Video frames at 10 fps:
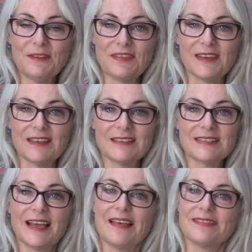of
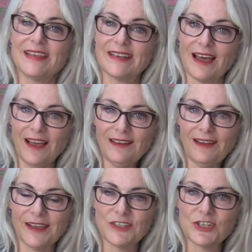things that I
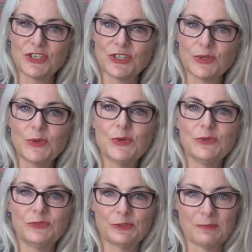like to do
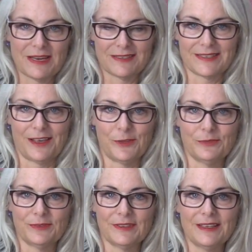for
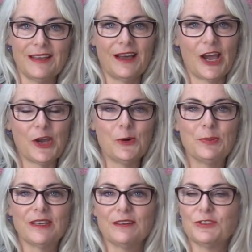myself. I
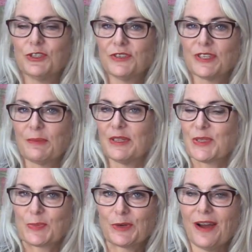hope it gives you some
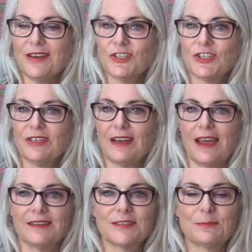inspiration
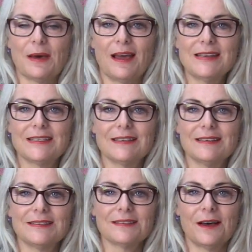and some
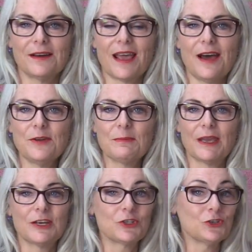ideas on how to
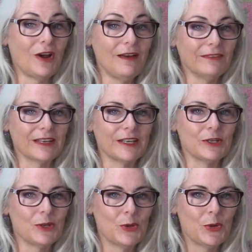make
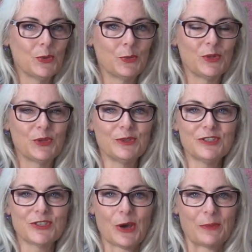traveling with your
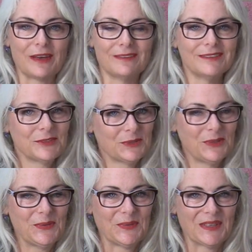sewing
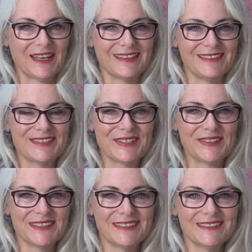a whole lot easier.